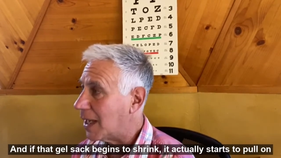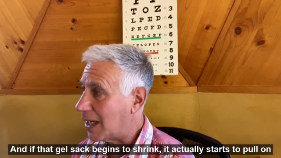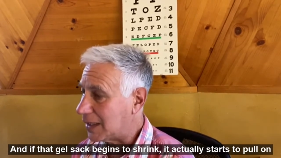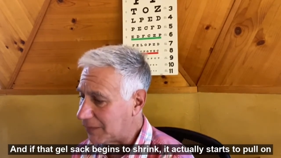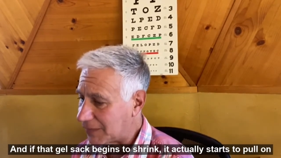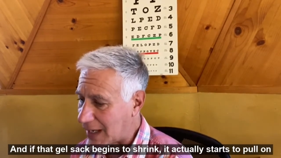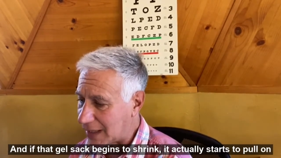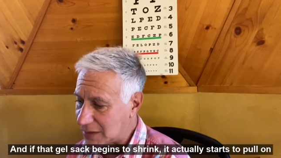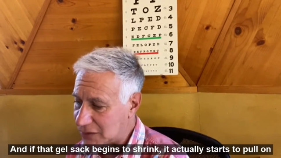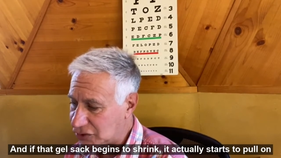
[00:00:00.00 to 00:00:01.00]
And if
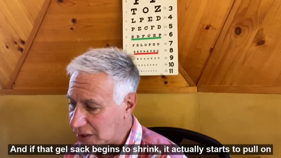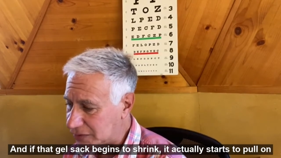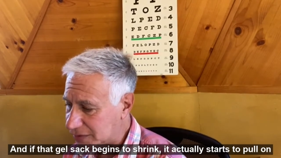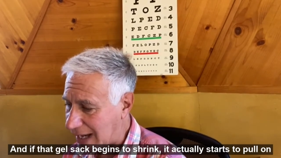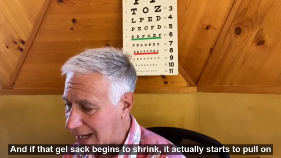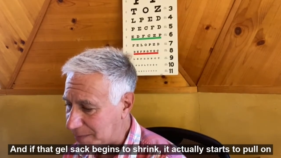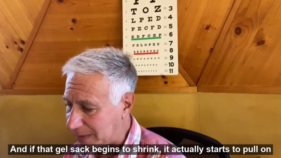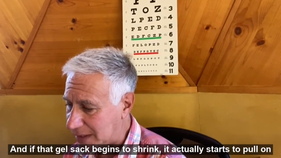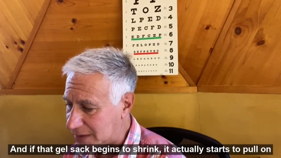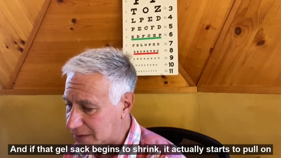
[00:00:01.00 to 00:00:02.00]
that gel sac
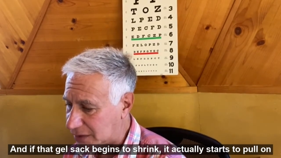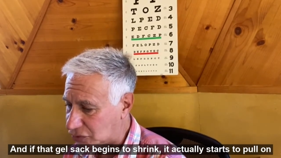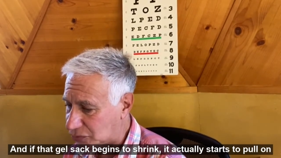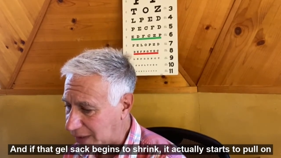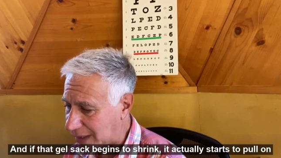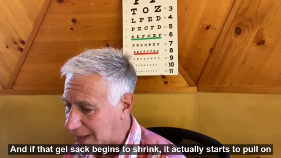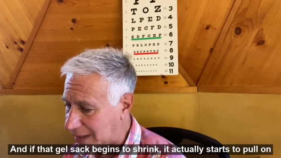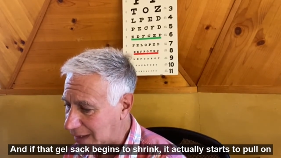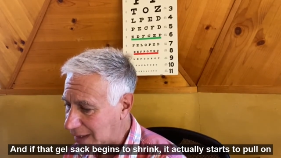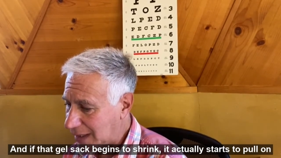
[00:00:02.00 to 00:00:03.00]
begins to
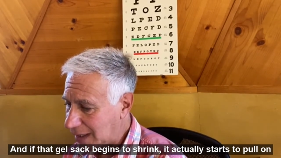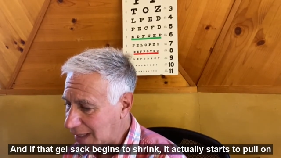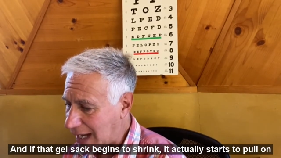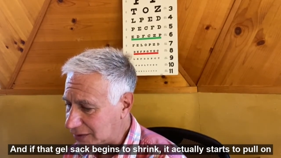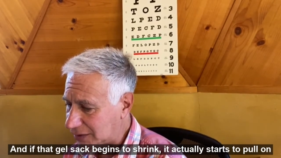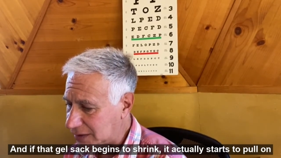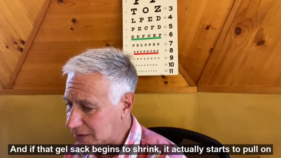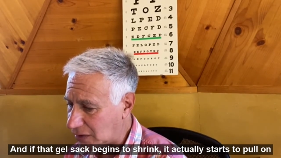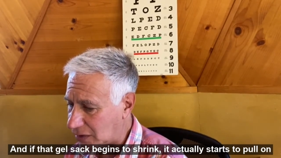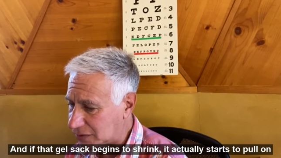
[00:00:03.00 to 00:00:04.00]
shrink, it actually
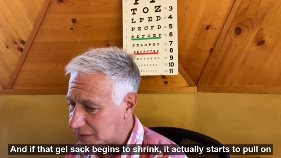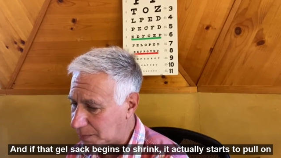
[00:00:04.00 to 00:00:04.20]
starts to